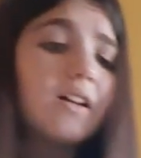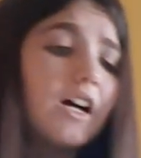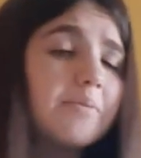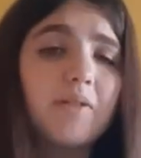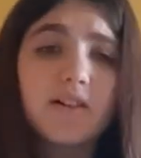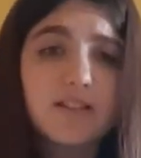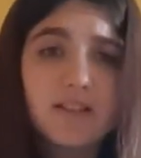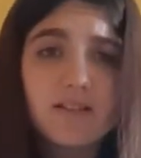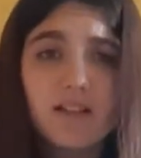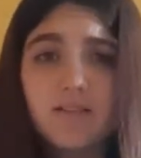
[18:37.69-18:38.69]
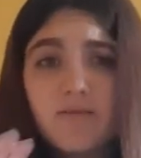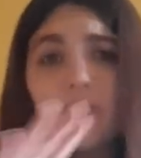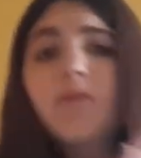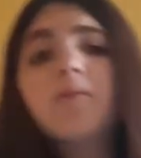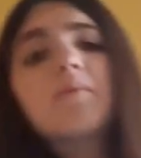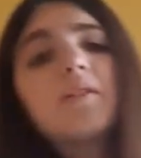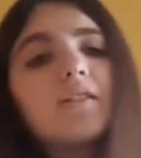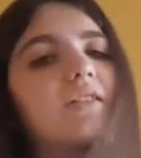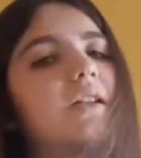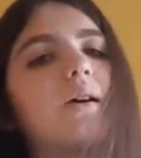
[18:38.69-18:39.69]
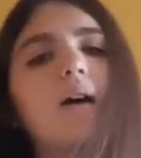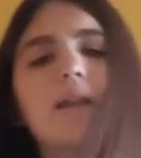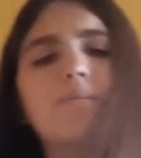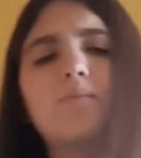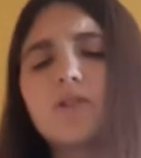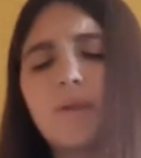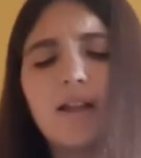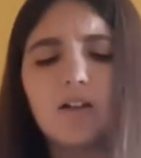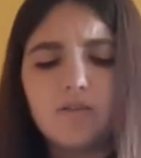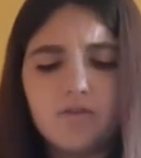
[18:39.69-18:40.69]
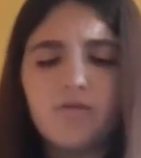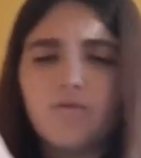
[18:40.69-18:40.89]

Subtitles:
a Protestant reform, because she was planning on